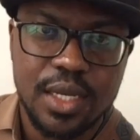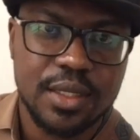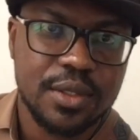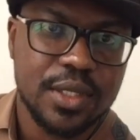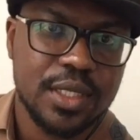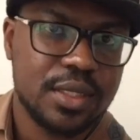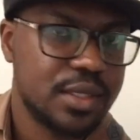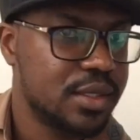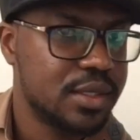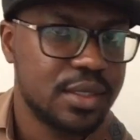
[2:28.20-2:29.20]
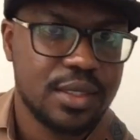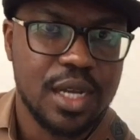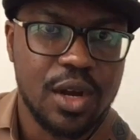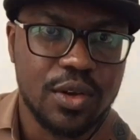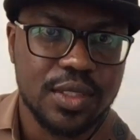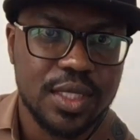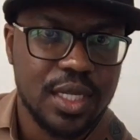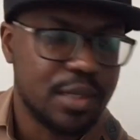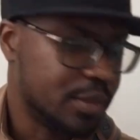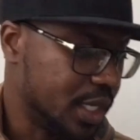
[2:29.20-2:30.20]
and the rest are
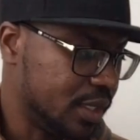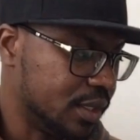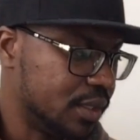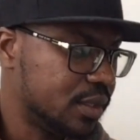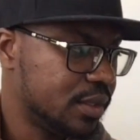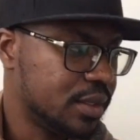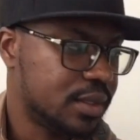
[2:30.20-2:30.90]
considered minor.